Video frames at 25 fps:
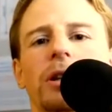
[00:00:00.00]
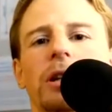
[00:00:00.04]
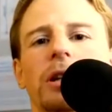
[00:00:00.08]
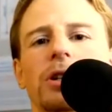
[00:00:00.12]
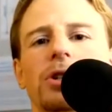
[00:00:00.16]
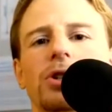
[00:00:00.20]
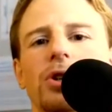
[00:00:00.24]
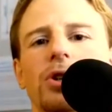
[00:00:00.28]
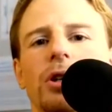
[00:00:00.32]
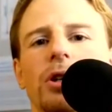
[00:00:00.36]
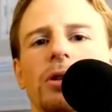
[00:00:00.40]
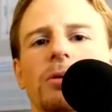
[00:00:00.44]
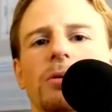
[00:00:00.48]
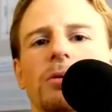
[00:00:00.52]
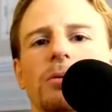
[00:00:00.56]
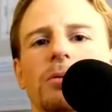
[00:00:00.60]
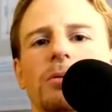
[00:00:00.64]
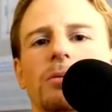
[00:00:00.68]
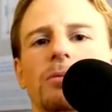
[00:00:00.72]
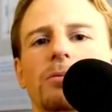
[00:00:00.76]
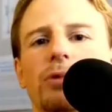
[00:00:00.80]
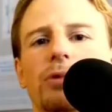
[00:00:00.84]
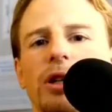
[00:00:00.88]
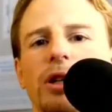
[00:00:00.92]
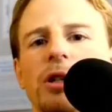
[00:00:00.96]
There's
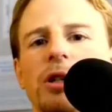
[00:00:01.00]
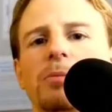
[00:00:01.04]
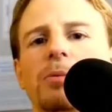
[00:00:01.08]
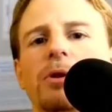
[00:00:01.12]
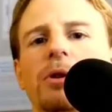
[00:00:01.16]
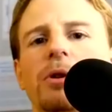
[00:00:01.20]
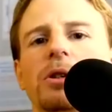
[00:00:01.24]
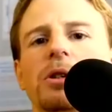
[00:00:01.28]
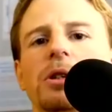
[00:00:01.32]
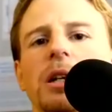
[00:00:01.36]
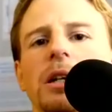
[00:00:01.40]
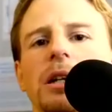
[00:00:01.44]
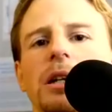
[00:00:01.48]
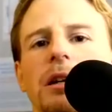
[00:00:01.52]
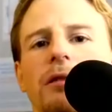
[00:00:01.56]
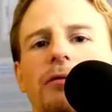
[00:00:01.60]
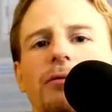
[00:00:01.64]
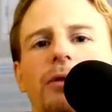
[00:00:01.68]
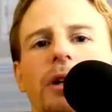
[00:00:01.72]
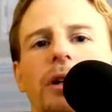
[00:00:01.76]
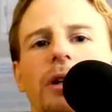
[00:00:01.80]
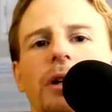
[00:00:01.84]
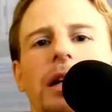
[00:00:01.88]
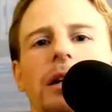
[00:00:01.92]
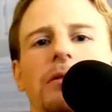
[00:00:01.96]
certain principles that if
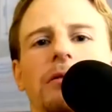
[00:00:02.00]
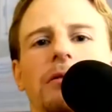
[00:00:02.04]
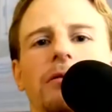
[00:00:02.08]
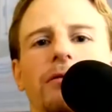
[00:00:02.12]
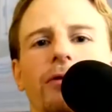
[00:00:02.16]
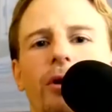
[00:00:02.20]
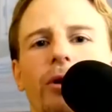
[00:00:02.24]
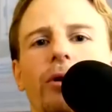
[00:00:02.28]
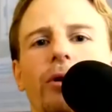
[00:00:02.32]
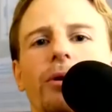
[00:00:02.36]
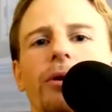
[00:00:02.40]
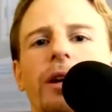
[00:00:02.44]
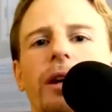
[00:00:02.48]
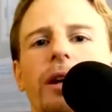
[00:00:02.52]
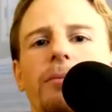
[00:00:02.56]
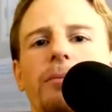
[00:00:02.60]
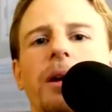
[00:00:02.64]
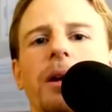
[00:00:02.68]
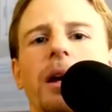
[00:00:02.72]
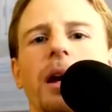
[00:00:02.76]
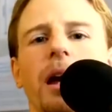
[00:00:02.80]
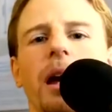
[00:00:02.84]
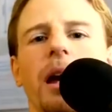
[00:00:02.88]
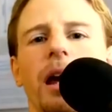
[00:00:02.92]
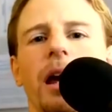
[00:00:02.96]
we follow them,
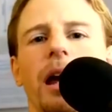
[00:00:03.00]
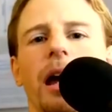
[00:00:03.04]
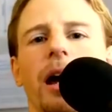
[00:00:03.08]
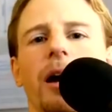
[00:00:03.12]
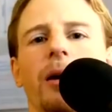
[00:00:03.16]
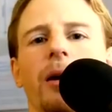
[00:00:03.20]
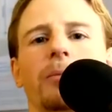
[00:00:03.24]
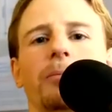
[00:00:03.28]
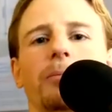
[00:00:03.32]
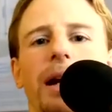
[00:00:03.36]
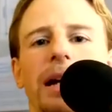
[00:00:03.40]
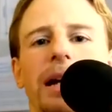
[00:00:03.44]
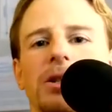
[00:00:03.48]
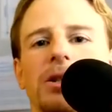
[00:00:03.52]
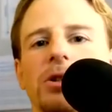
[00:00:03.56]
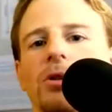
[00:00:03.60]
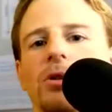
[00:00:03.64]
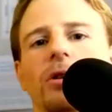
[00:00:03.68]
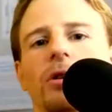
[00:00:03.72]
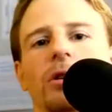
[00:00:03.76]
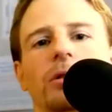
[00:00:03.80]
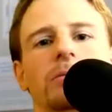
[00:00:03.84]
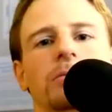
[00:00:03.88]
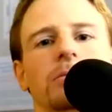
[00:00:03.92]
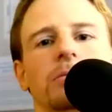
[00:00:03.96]
um, based
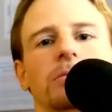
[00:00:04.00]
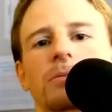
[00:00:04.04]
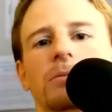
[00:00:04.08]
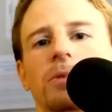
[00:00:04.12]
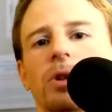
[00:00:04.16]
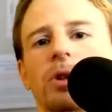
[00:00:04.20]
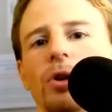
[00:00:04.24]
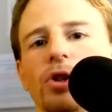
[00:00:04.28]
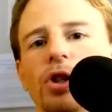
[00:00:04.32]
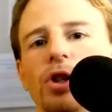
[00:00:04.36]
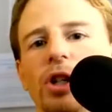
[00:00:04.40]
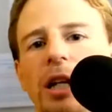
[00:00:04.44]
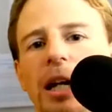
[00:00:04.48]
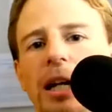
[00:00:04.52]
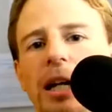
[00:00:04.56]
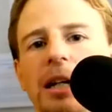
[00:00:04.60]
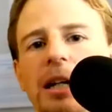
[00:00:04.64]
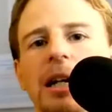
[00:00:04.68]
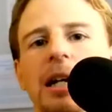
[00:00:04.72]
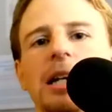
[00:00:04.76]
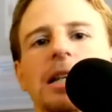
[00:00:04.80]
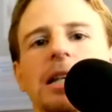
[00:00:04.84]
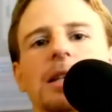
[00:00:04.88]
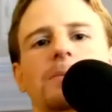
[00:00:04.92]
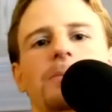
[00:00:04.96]
on your
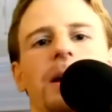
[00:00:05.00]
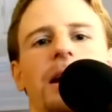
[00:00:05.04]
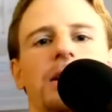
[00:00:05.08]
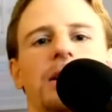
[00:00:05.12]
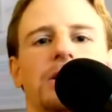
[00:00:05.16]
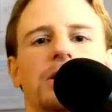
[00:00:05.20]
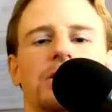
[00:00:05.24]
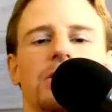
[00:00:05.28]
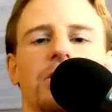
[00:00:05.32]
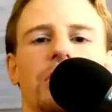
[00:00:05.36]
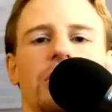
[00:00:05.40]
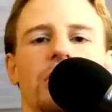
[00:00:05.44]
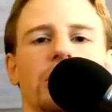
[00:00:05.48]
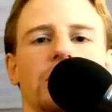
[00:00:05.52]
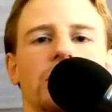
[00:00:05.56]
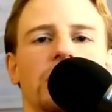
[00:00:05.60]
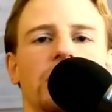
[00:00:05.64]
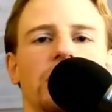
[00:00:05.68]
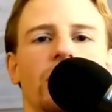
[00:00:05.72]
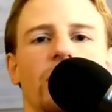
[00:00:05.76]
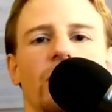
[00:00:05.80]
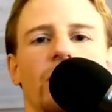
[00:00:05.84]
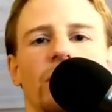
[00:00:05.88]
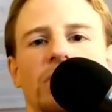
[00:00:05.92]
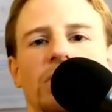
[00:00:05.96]
genetics, based on
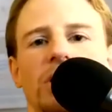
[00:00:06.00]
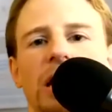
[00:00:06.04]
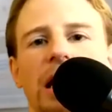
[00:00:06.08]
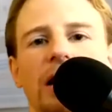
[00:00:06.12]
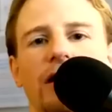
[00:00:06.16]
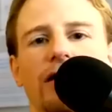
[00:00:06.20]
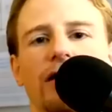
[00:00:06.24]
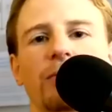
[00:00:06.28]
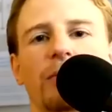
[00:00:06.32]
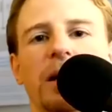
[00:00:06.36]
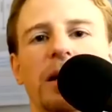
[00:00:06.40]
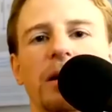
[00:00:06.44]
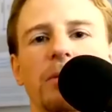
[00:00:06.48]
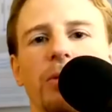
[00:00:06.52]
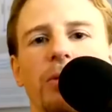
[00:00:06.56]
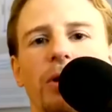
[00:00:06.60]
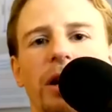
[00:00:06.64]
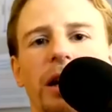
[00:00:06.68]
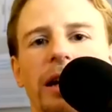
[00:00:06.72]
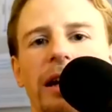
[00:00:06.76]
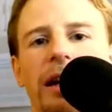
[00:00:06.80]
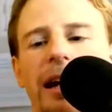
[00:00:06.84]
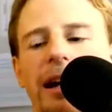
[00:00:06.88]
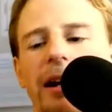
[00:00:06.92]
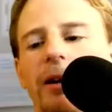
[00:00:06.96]
your state of
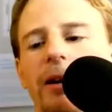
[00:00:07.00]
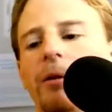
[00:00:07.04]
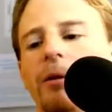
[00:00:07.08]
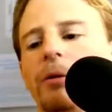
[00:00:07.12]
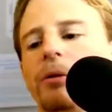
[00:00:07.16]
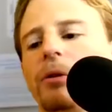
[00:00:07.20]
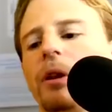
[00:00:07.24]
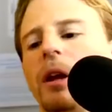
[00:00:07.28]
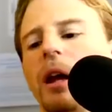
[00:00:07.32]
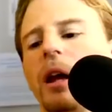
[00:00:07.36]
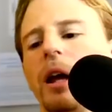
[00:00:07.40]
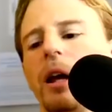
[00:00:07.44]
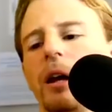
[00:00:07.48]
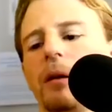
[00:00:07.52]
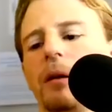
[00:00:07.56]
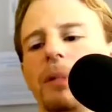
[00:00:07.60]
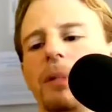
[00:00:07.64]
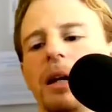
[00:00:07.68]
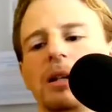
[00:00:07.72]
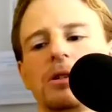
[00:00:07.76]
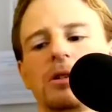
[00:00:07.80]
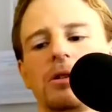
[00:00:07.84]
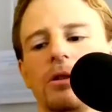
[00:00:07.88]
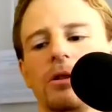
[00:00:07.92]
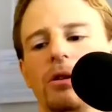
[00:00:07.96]
metabolic health,
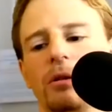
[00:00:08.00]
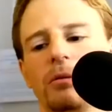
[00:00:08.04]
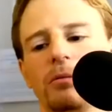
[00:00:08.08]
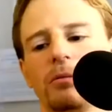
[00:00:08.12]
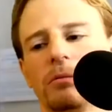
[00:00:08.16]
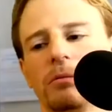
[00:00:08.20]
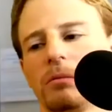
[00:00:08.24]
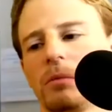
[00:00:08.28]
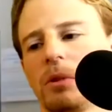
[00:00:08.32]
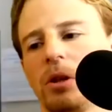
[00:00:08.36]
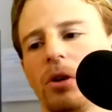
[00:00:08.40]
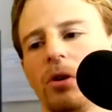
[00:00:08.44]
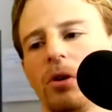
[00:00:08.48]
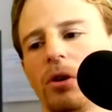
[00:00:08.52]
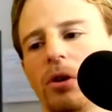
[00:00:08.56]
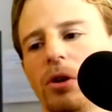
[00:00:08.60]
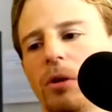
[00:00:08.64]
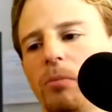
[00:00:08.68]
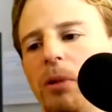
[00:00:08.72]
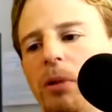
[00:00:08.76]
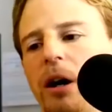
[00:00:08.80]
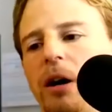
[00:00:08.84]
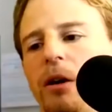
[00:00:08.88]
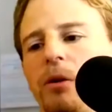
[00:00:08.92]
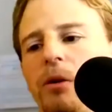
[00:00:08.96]
based on your your
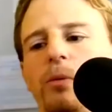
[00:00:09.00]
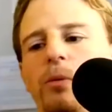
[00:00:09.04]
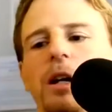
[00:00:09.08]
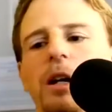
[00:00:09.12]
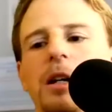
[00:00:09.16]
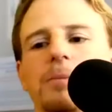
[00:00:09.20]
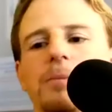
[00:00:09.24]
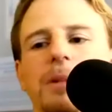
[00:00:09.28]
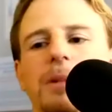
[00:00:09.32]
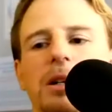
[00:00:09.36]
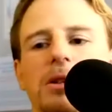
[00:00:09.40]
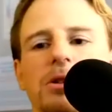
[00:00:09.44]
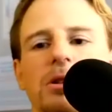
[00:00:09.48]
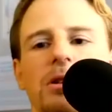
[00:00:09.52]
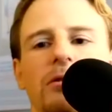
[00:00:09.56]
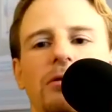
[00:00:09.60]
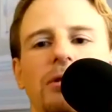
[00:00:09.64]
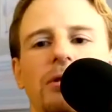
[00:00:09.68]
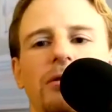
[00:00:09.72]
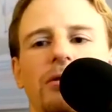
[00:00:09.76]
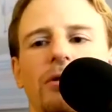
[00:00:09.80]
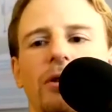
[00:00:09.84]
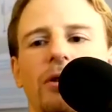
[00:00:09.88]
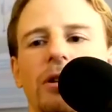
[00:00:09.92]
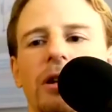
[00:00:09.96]
pathways, based on if
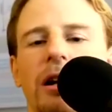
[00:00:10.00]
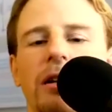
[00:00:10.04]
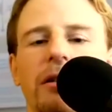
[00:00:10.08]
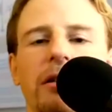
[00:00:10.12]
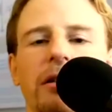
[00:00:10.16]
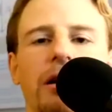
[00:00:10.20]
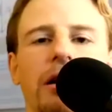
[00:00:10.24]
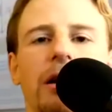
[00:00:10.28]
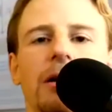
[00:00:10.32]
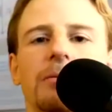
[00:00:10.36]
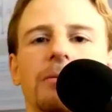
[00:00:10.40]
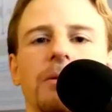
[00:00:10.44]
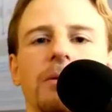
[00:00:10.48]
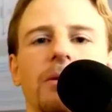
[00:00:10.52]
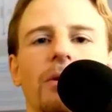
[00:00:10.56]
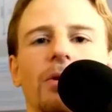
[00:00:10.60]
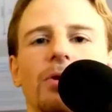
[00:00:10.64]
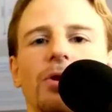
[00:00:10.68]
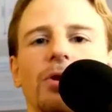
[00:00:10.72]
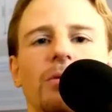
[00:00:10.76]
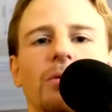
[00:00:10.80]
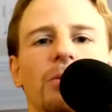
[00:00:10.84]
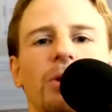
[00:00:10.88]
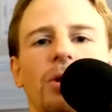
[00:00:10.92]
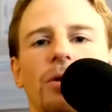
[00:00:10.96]
you've got other
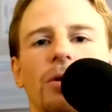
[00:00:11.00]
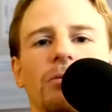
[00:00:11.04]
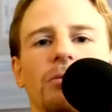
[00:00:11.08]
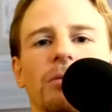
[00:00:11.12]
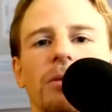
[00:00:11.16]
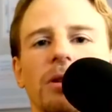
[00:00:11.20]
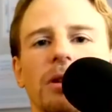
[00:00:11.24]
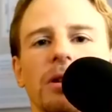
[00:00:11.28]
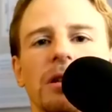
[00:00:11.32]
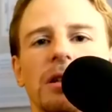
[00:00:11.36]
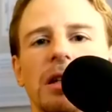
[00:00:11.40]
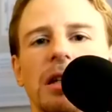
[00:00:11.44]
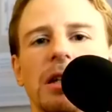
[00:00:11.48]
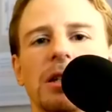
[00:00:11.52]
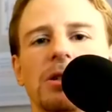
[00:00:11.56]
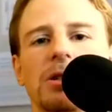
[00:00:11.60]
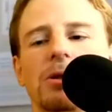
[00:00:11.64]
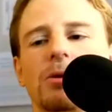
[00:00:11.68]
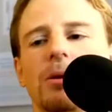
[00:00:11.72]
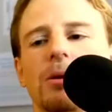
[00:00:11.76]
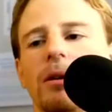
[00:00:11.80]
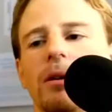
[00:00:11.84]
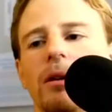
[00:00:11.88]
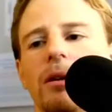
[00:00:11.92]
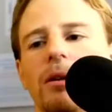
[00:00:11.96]
autoimmune diseases
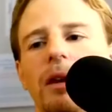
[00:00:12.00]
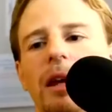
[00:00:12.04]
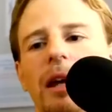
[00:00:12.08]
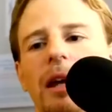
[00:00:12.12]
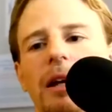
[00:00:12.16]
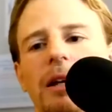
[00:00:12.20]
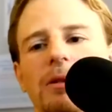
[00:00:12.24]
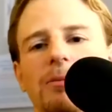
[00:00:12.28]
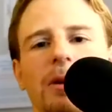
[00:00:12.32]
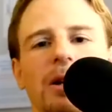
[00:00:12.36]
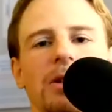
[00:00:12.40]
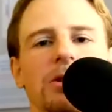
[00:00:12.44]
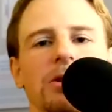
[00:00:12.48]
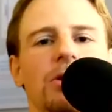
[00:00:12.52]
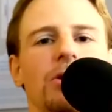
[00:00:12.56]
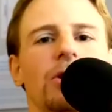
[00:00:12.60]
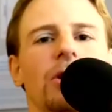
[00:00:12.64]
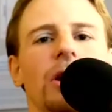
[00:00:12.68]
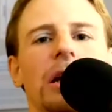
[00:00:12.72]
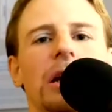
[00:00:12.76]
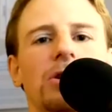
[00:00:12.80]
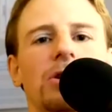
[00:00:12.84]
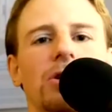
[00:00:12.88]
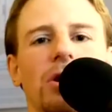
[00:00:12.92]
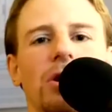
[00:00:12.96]
or other things, based on
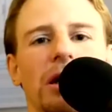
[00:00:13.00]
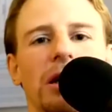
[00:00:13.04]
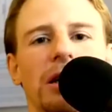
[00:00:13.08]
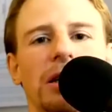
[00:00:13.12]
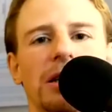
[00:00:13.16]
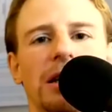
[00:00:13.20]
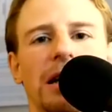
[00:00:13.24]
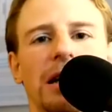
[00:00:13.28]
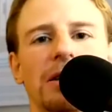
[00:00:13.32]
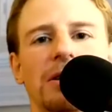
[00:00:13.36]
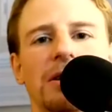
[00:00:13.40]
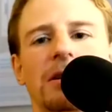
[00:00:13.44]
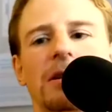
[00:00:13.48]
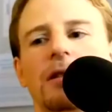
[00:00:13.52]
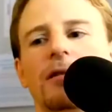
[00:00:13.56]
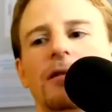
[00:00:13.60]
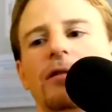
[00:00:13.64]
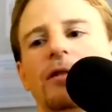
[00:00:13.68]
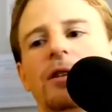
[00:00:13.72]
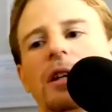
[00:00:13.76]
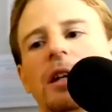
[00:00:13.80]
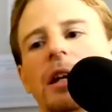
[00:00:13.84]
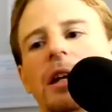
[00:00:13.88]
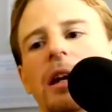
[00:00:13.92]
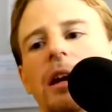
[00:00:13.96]
your insulin
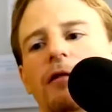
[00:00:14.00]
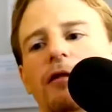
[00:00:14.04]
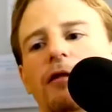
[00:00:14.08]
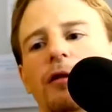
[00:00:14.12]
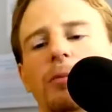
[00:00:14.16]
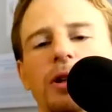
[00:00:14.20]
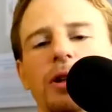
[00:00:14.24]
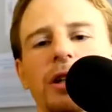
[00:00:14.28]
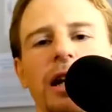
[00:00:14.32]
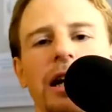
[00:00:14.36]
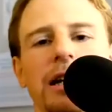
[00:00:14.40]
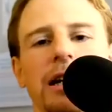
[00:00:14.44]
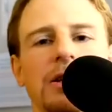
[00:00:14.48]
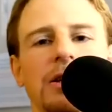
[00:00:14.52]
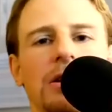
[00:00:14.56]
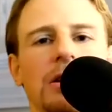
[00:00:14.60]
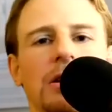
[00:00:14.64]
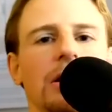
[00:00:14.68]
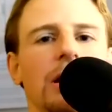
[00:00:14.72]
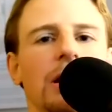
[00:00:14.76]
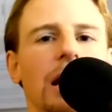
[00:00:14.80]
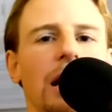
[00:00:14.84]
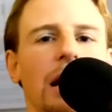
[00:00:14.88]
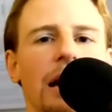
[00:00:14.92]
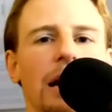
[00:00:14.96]
sensitivity, everybody has
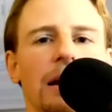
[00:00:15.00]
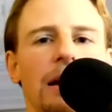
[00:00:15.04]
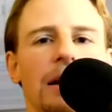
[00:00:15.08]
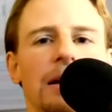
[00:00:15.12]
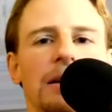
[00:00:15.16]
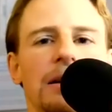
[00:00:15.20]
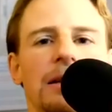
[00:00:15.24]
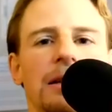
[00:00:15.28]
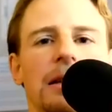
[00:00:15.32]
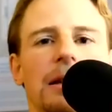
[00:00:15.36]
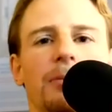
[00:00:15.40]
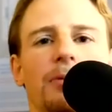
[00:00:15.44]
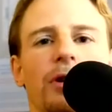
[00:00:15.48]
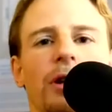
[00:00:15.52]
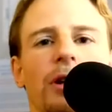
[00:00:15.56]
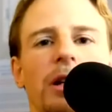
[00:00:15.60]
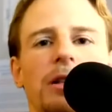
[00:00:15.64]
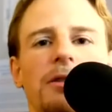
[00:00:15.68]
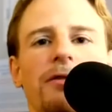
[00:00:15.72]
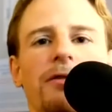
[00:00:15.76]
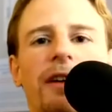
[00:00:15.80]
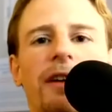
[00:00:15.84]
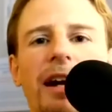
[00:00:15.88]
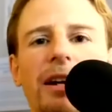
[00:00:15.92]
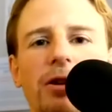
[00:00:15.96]
a separate
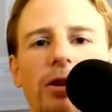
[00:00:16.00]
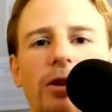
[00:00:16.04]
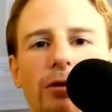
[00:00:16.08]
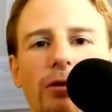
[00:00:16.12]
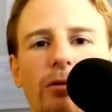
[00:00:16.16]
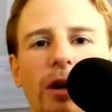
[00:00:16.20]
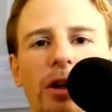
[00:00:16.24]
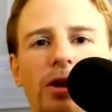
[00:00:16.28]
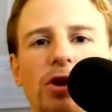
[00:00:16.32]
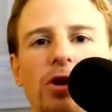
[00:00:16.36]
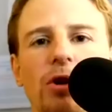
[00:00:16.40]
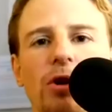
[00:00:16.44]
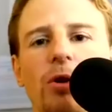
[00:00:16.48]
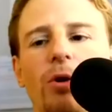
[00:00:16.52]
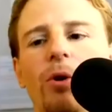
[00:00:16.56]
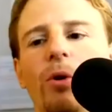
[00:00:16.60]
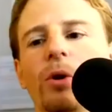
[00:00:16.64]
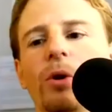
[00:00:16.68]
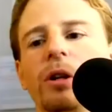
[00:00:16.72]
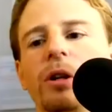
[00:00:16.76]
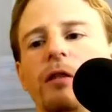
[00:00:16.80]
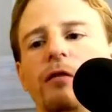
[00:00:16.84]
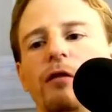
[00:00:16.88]
fat threshold.